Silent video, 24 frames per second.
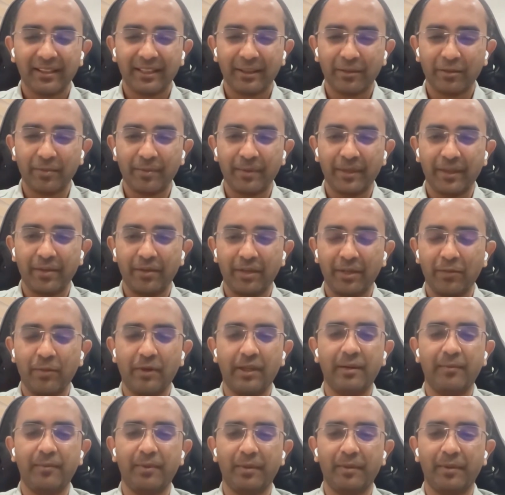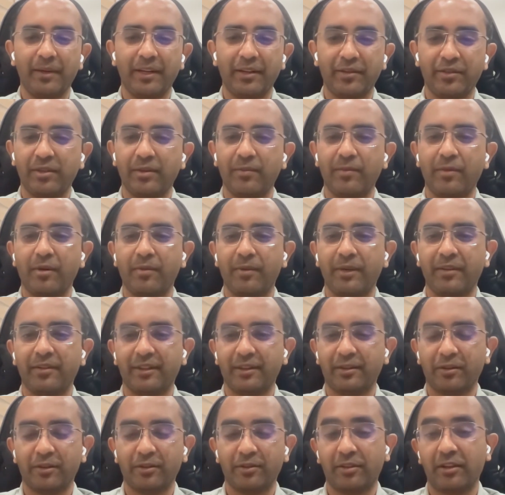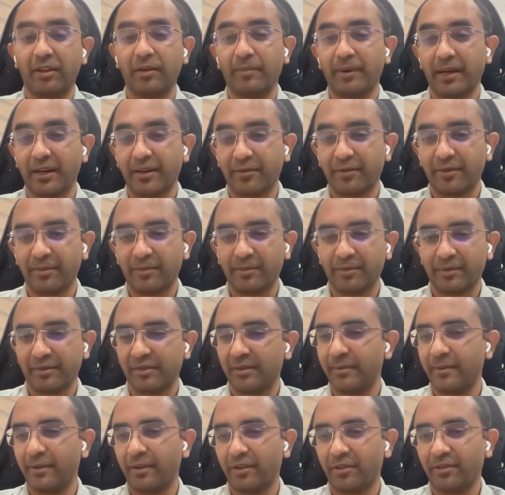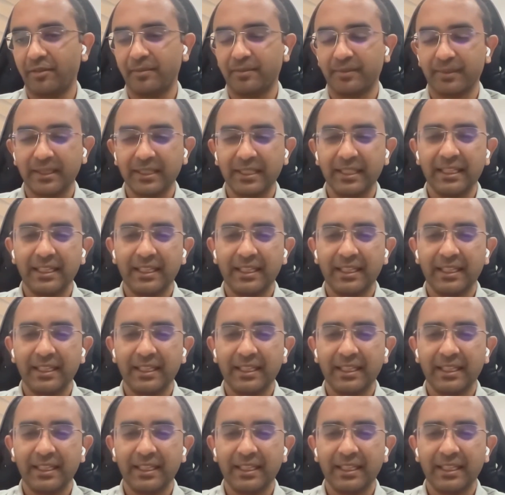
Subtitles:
There would be only one implementation of MobX across all platforms, which will be awesome.